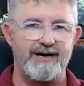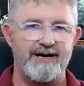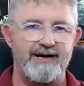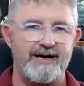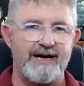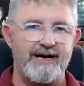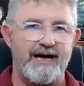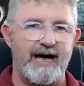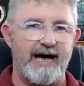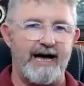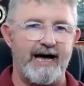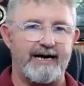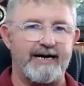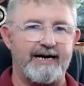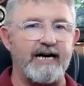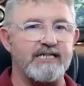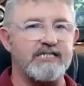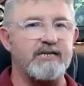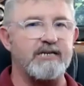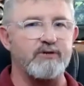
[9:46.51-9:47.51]
Mm. Uh,
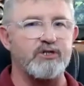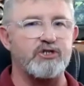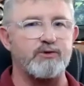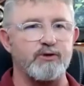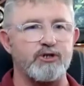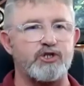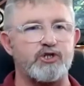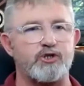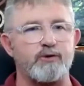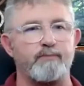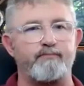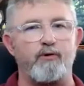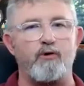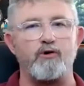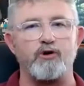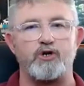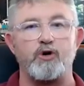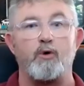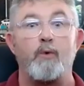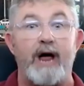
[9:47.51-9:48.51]
customers
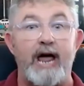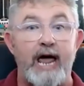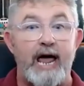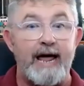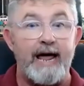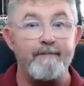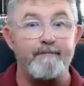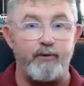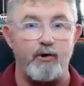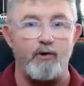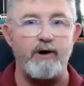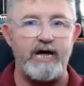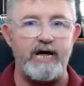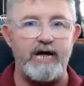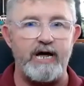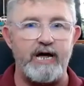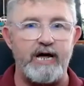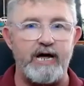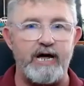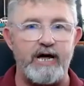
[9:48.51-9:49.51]
support where
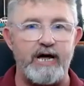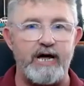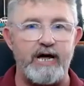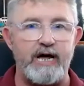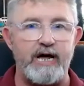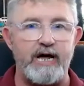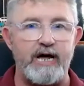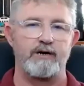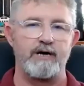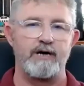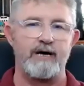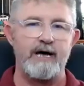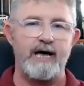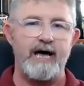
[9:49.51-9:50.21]
employees are good.